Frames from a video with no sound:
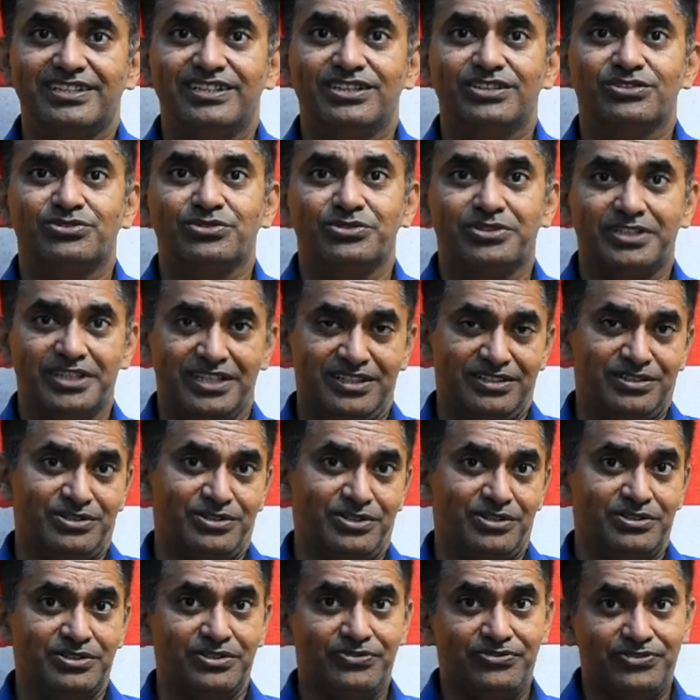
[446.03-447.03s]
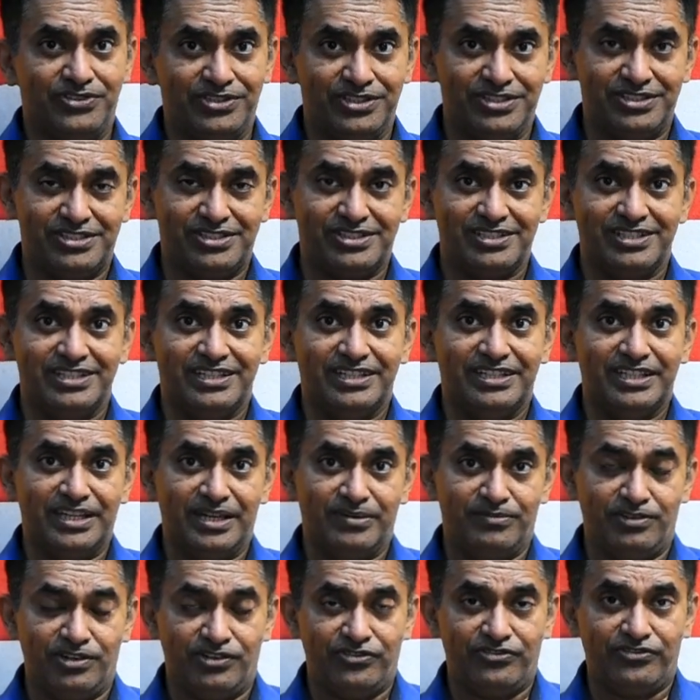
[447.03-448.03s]
So then, the first
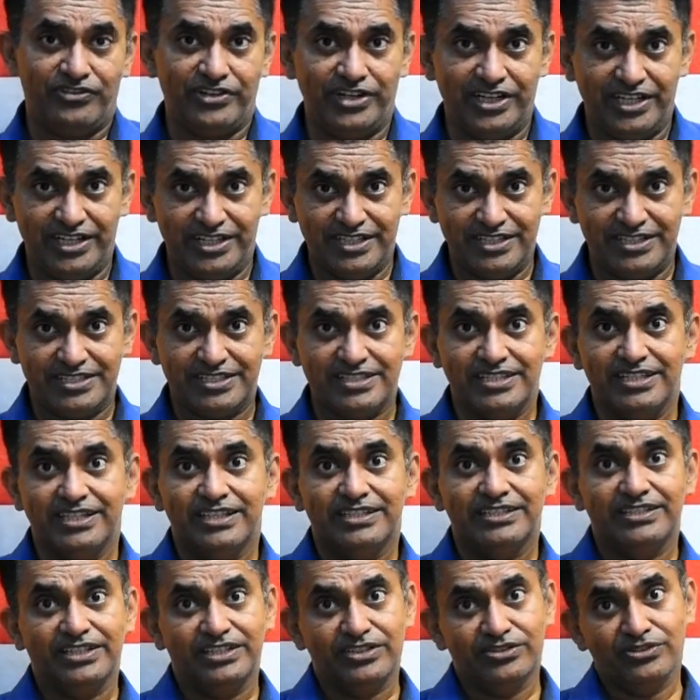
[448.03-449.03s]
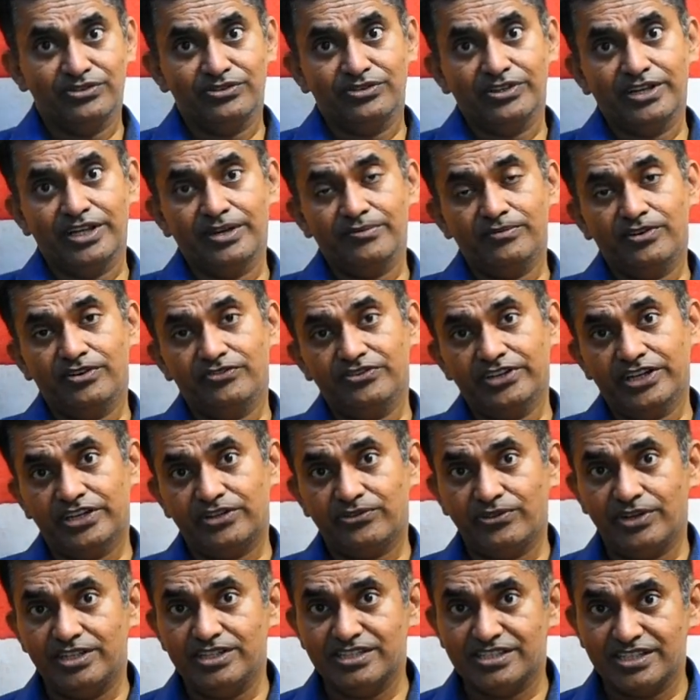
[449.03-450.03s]
name of friends, then, name of
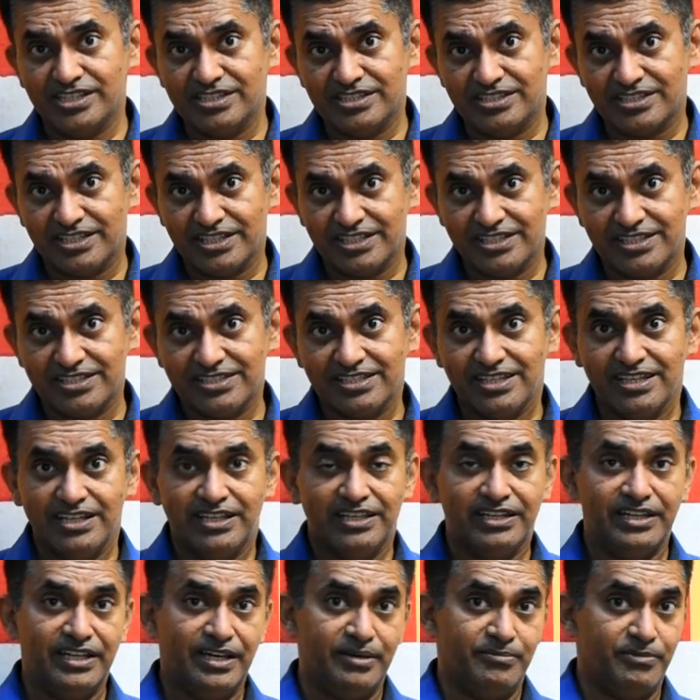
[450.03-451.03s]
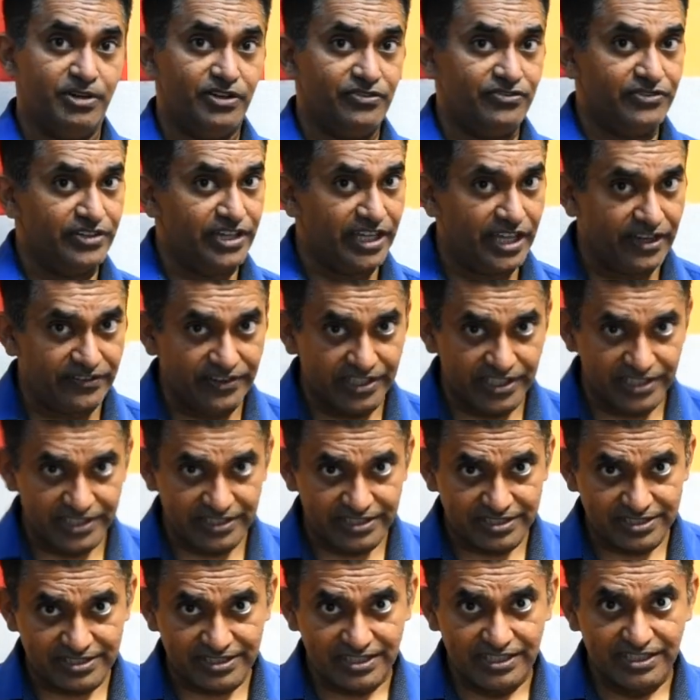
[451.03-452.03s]
acquaintances, name of
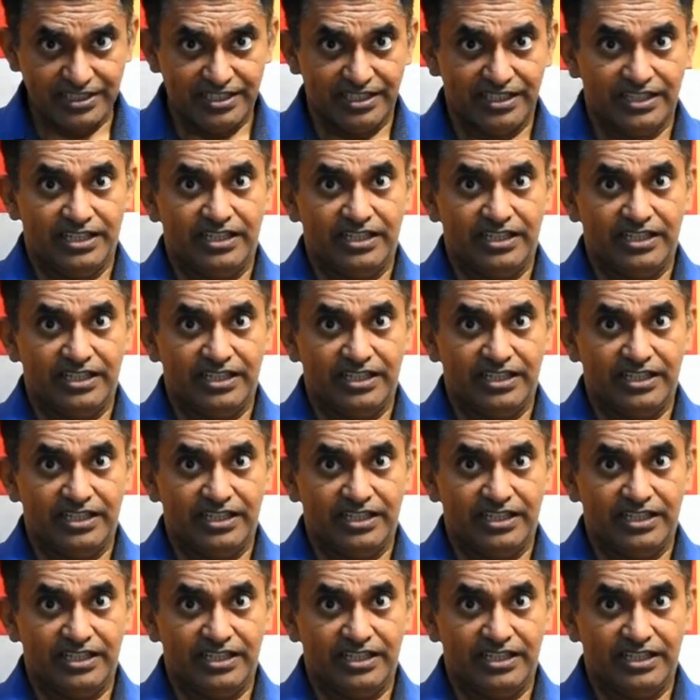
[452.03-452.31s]
neighbors.